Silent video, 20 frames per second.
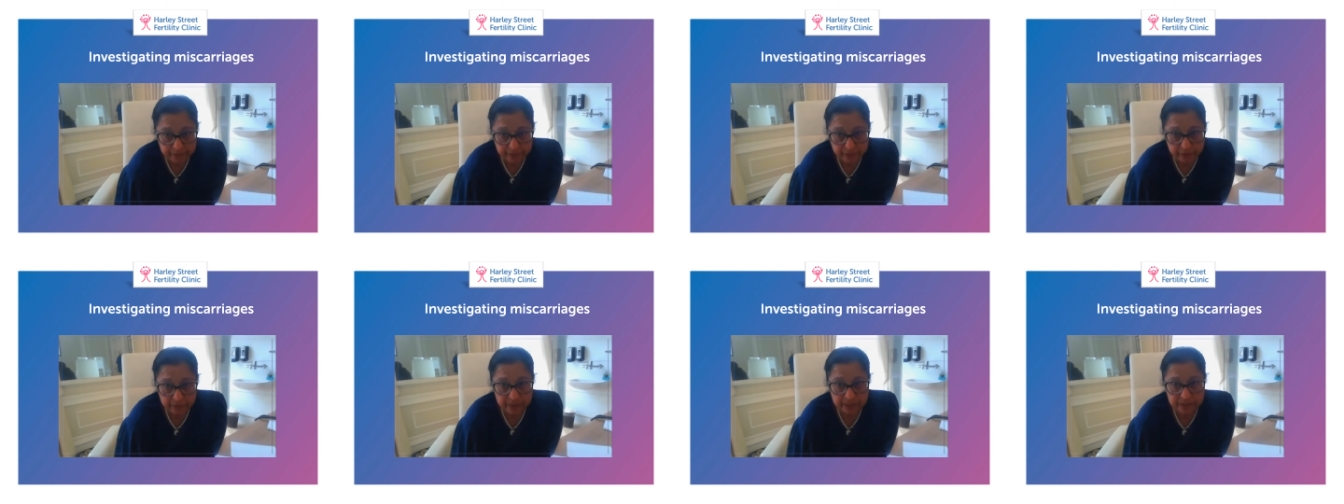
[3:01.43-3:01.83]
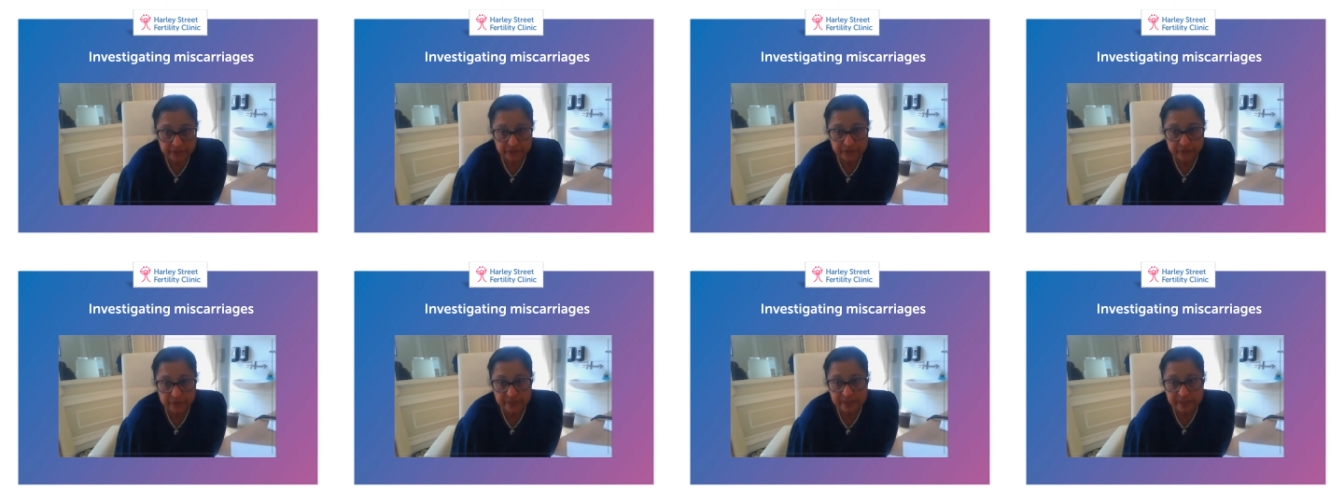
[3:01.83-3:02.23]
issue is
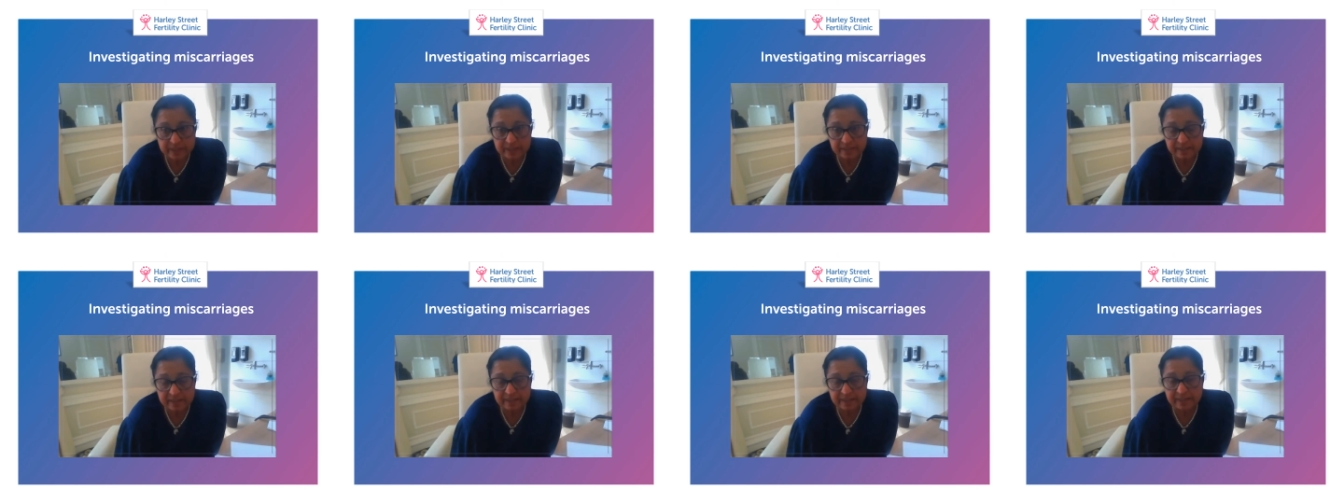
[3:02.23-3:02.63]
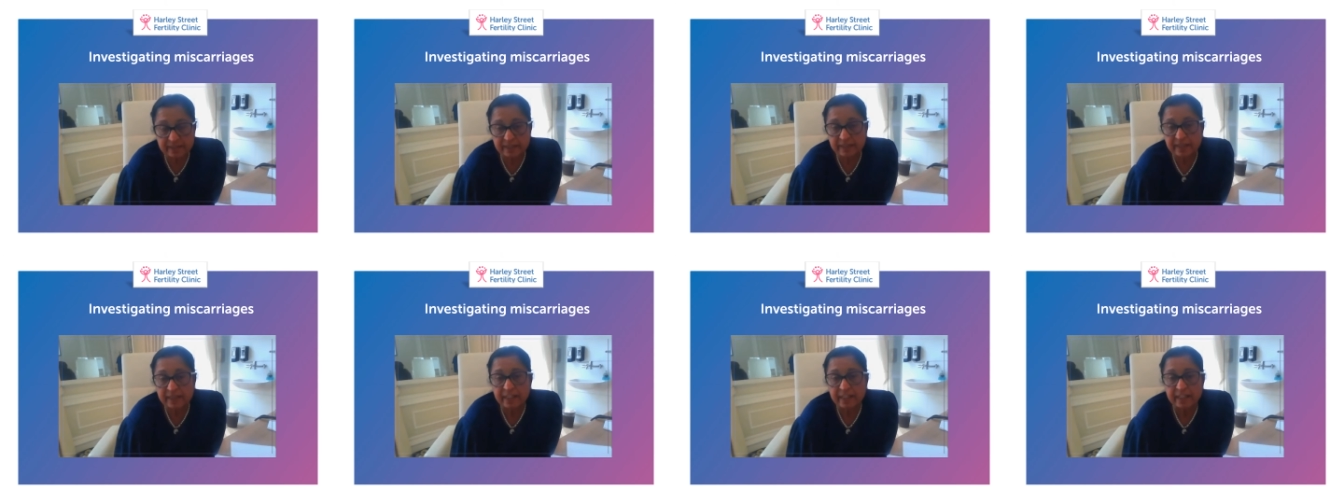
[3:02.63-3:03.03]
concerned,
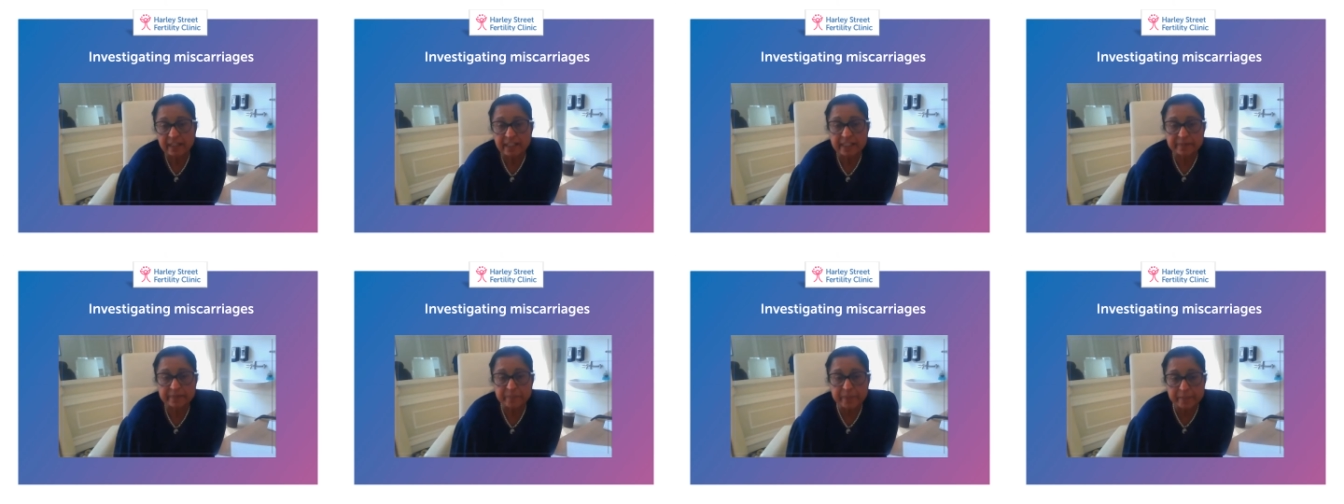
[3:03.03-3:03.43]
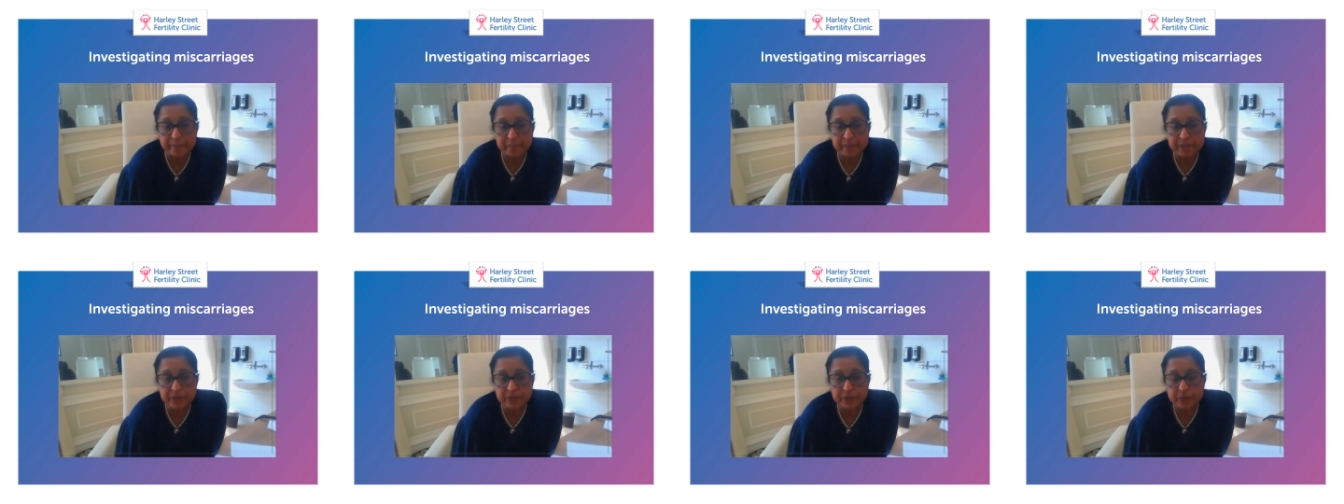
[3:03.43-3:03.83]
it may be
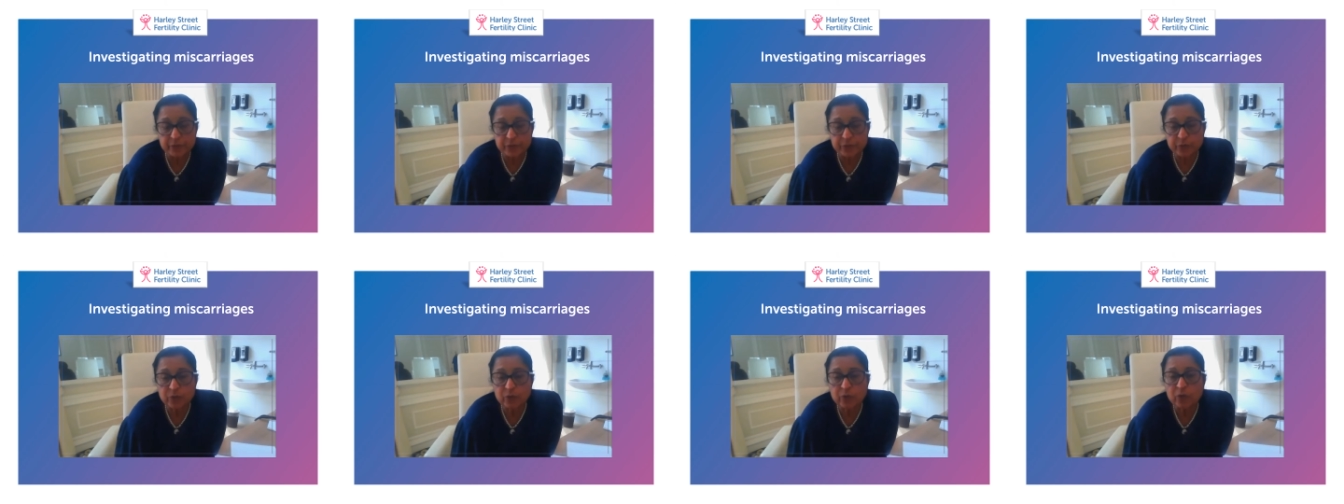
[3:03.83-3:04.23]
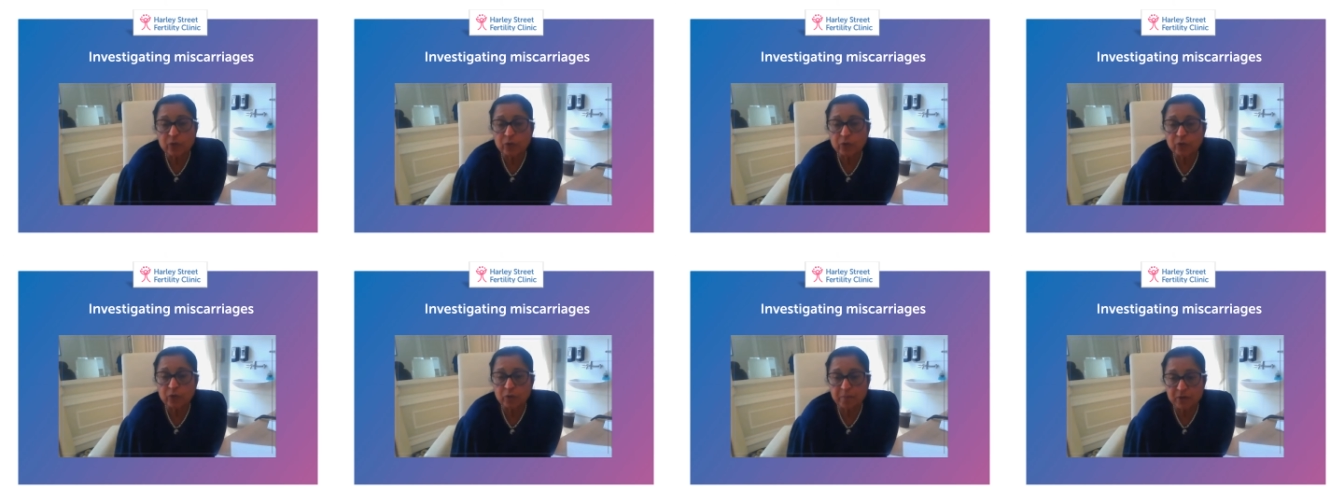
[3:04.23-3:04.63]
due to
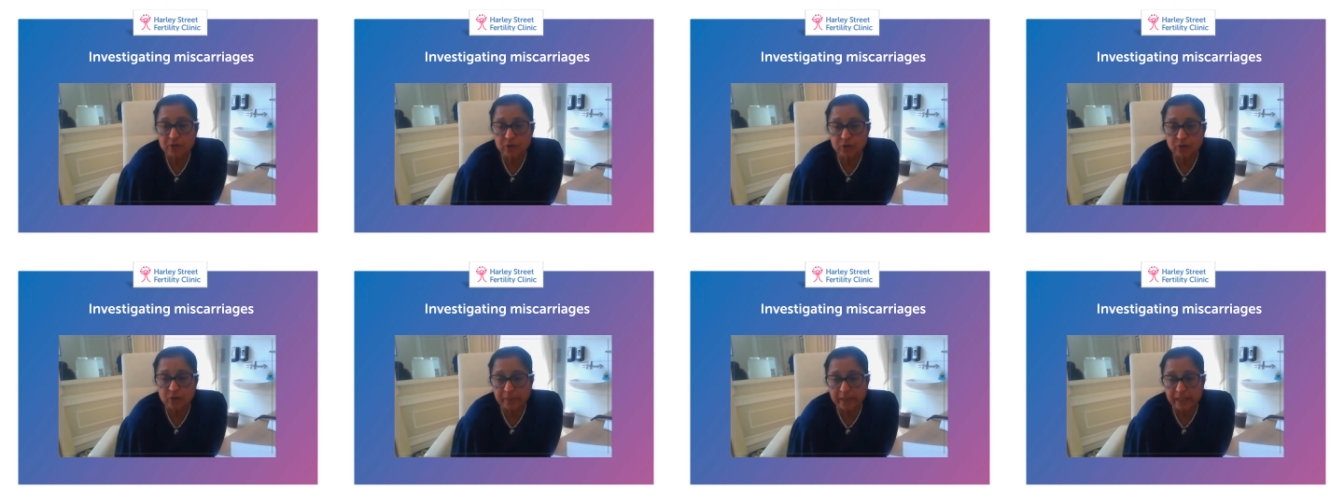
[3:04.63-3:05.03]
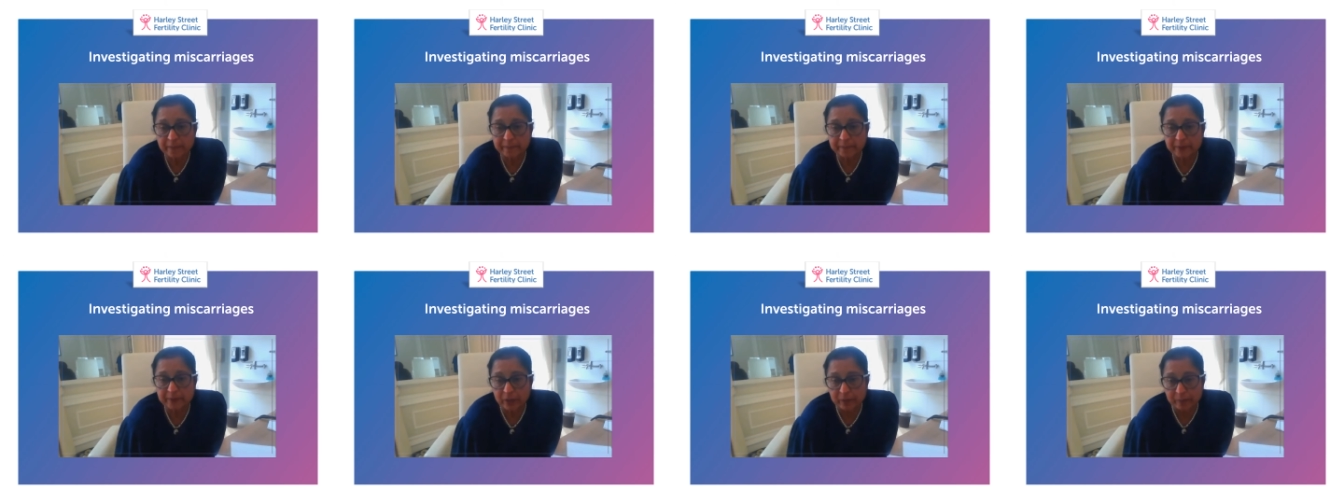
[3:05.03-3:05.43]
chromosomal
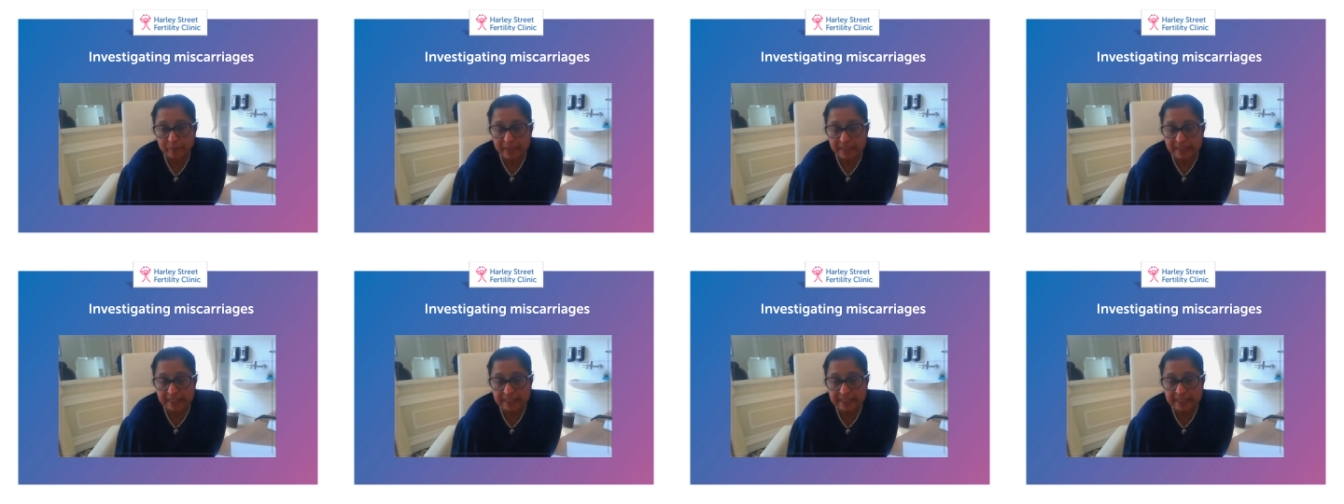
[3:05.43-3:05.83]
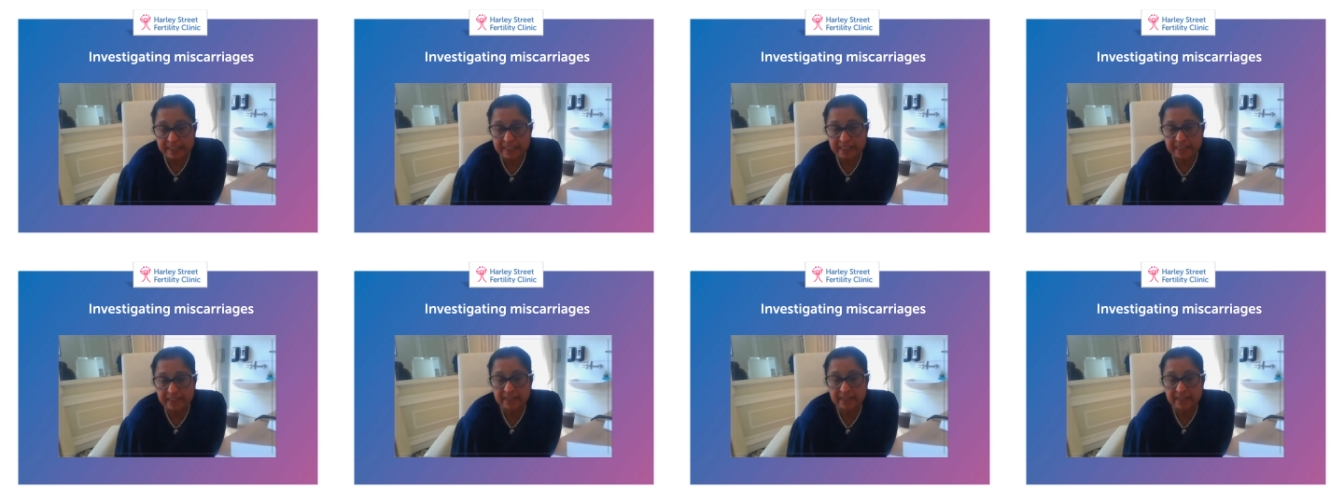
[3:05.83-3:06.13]
abnormality,